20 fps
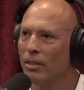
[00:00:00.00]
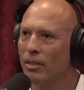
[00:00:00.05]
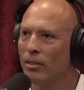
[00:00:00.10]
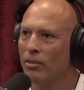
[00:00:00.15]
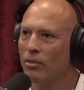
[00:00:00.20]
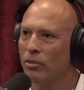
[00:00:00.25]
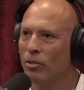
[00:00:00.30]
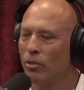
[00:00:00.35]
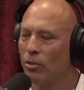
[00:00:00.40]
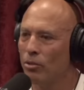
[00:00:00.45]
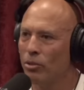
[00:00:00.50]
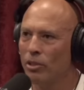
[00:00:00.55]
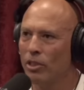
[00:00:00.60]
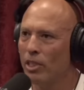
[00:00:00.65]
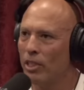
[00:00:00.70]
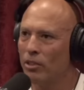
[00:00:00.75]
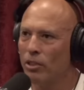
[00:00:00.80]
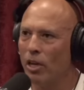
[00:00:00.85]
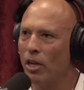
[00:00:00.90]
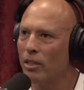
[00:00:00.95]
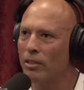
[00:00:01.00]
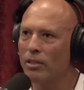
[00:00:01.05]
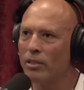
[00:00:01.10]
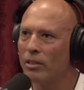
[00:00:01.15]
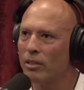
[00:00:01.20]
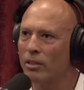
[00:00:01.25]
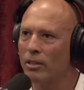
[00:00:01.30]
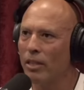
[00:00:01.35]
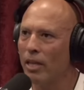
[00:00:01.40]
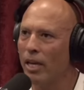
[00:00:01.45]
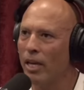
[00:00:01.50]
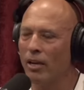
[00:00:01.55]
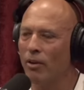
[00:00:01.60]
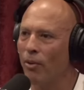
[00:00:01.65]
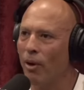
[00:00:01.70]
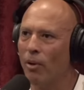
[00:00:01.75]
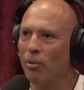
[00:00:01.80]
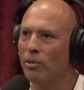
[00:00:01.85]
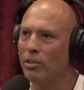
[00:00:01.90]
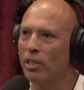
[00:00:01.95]
So you cannot hang
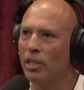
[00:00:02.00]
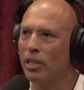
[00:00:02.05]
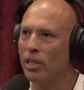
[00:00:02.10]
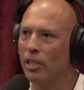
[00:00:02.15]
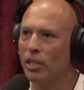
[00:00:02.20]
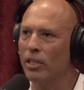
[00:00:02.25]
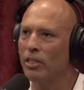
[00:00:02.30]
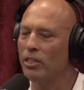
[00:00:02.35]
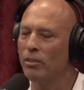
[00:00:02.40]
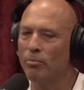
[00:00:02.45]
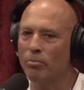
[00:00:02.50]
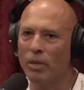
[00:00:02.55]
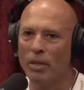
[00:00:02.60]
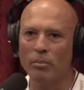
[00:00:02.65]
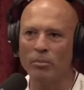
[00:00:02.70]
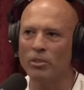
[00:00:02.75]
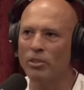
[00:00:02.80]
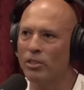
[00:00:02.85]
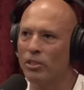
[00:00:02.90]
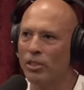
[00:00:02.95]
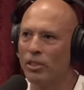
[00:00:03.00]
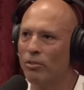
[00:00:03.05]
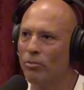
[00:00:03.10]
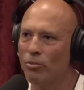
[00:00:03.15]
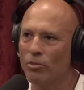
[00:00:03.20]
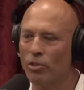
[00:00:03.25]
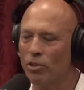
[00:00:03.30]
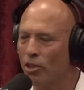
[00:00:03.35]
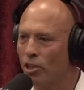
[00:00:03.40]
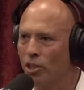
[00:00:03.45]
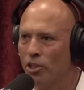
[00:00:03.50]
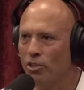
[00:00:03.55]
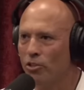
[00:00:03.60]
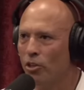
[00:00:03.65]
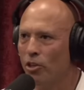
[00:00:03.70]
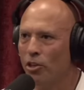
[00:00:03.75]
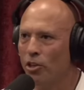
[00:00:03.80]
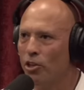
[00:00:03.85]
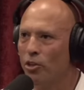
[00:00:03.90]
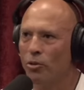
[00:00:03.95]
around with the kids and babysitting. The kids are
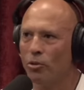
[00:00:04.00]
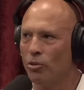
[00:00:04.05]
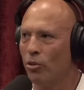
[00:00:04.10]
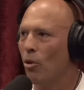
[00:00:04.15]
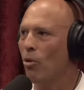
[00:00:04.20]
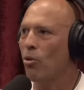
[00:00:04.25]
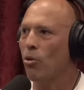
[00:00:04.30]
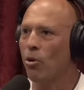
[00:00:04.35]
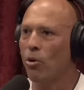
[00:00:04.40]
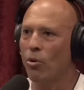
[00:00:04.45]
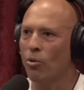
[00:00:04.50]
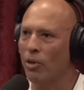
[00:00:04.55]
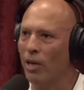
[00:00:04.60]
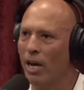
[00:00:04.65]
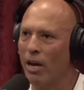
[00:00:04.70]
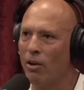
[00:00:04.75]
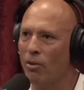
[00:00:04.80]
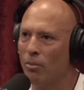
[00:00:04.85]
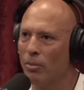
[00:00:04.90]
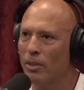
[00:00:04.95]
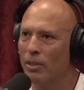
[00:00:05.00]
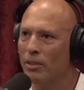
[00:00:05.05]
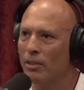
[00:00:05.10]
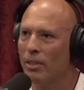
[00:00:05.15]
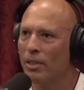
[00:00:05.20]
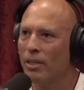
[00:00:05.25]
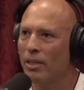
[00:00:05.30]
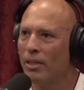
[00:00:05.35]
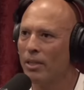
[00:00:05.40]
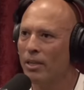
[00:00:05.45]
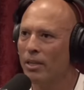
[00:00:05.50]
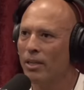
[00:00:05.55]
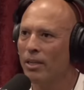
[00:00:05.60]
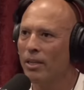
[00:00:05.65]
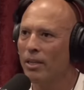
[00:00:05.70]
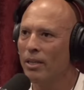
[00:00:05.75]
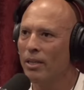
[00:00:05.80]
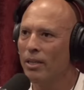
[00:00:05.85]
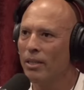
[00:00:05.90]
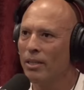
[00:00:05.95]
little, they're all grown now, but
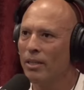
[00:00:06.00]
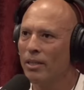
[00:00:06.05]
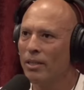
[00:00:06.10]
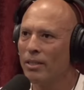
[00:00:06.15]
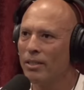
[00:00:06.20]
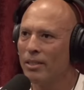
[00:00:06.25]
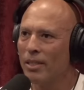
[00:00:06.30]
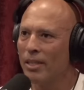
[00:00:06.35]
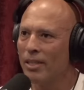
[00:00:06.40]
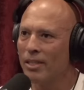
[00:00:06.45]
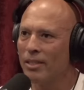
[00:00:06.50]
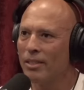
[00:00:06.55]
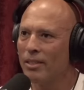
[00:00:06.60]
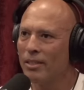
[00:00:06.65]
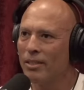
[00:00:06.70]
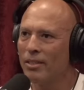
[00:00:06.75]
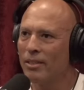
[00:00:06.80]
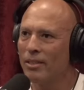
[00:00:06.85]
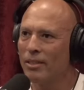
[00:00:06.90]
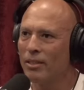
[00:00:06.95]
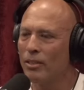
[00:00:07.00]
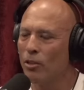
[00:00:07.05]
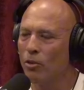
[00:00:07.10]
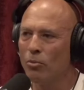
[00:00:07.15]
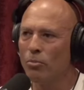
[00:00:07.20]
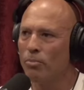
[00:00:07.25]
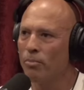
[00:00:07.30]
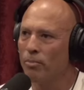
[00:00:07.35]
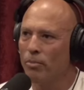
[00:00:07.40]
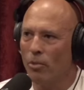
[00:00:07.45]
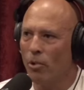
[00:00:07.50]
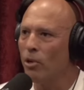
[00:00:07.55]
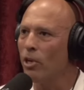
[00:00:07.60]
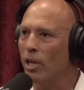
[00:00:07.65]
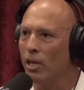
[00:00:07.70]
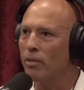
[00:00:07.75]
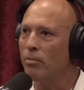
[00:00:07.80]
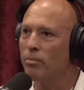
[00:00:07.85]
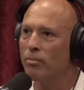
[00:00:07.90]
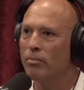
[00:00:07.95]
it's like, nope,
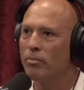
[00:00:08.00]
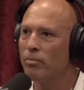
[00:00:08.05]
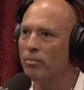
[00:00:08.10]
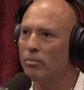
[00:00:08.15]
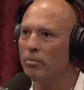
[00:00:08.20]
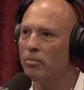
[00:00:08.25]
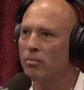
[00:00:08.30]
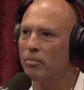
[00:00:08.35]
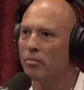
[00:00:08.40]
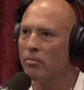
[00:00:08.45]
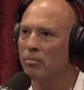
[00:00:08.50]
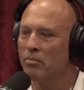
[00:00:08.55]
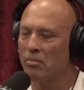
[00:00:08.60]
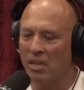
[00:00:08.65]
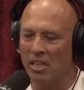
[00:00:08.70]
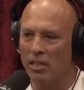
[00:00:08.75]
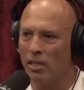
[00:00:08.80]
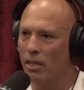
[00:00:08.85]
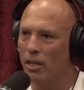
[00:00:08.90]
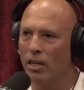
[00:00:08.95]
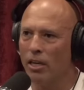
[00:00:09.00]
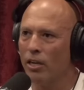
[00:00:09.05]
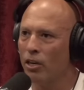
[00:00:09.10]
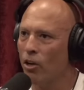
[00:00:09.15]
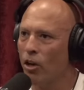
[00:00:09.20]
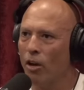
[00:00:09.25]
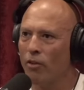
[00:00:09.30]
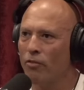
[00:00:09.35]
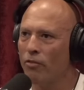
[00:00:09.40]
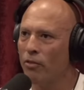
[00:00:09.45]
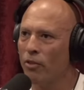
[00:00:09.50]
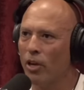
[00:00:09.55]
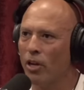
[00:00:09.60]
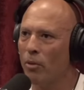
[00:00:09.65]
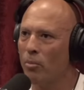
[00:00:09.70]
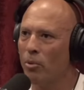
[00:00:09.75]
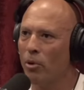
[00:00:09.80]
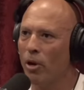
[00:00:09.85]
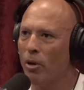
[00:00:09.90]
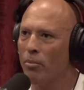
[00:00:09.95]
okay, I can cut it off, not a
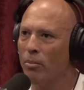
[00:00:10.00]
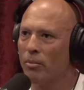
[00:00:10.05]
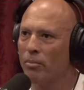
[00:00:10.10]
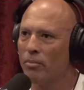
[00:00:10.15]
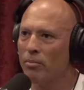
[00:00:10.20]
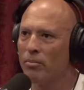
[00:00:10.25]
problem.